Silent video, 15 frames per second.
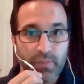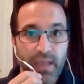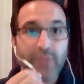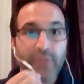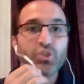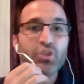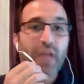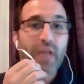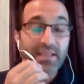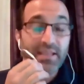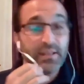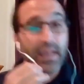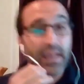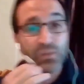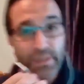and as
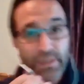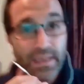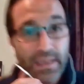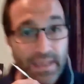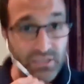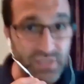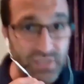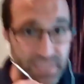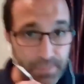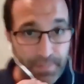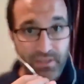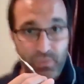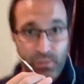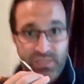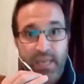as we as
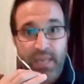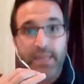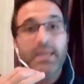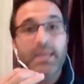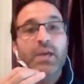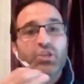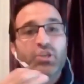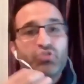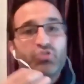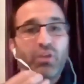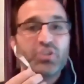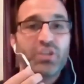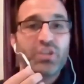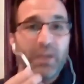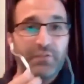osteopaths would say,
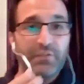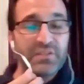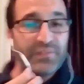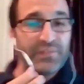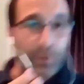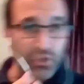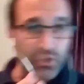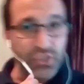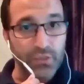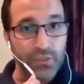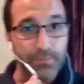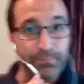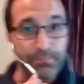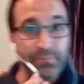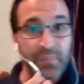structure governs function.